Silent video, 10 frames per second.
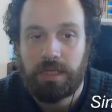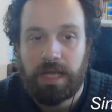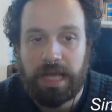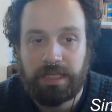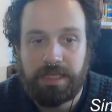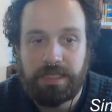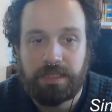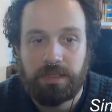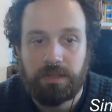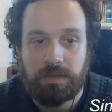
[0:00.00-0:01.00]
at
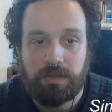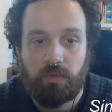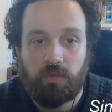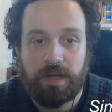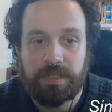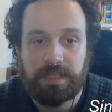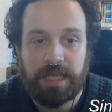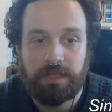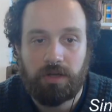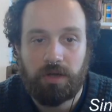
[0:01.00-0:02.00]
least one
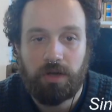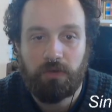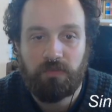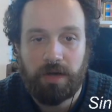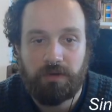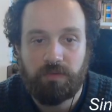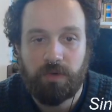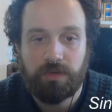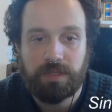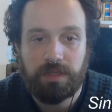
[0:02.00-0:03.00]
set of
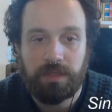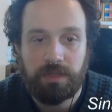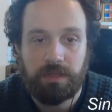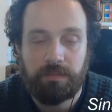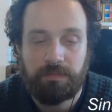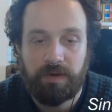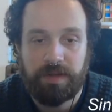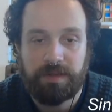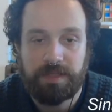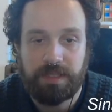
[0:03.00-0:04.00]
outermost
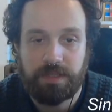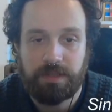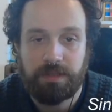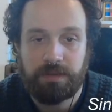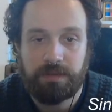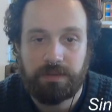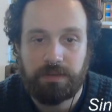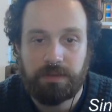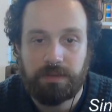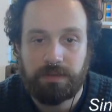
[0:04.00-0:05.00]
parentheses.
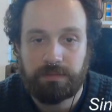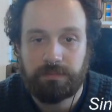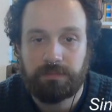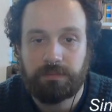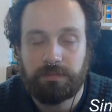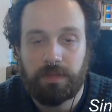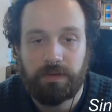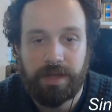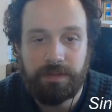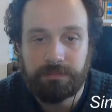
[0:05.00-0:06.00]
Okay?